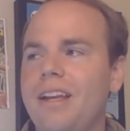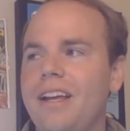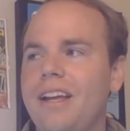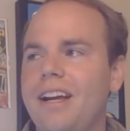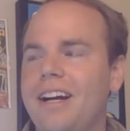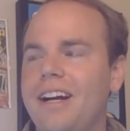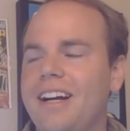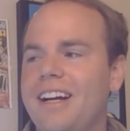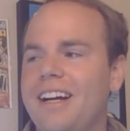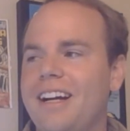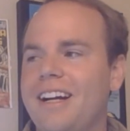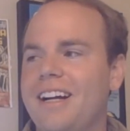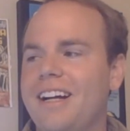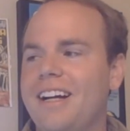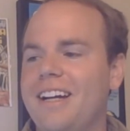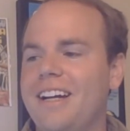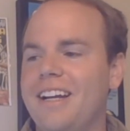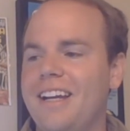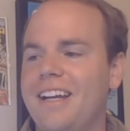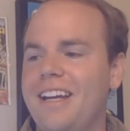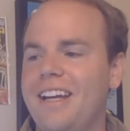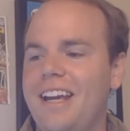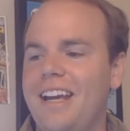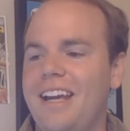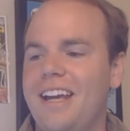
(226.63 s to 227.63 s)
uh,
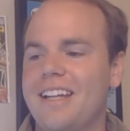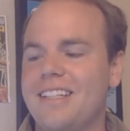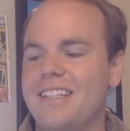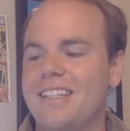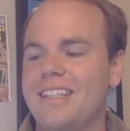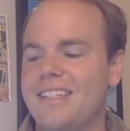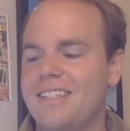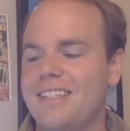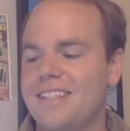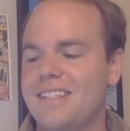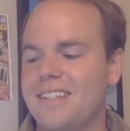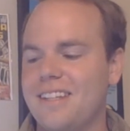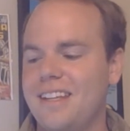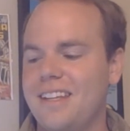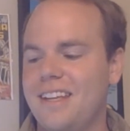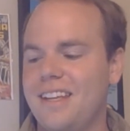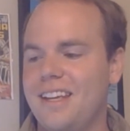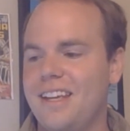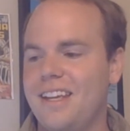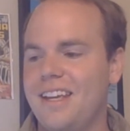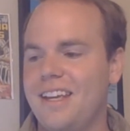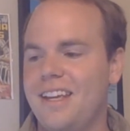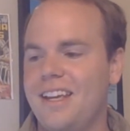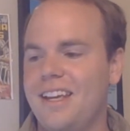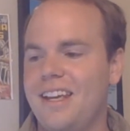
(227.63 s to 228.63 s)
it's
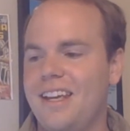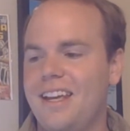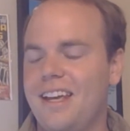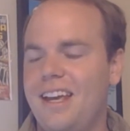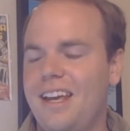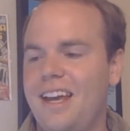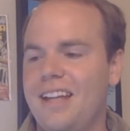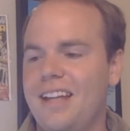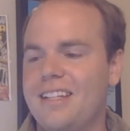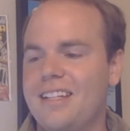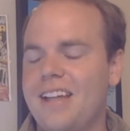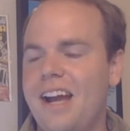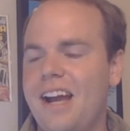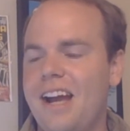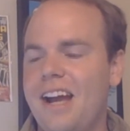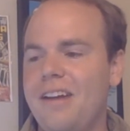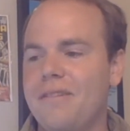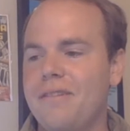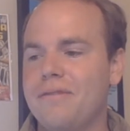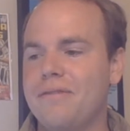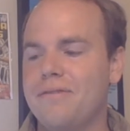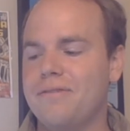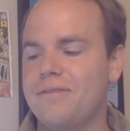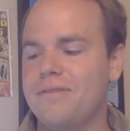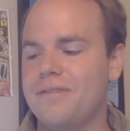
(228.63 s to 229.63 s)
it's kind
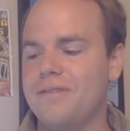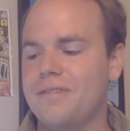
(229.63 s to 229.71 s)
of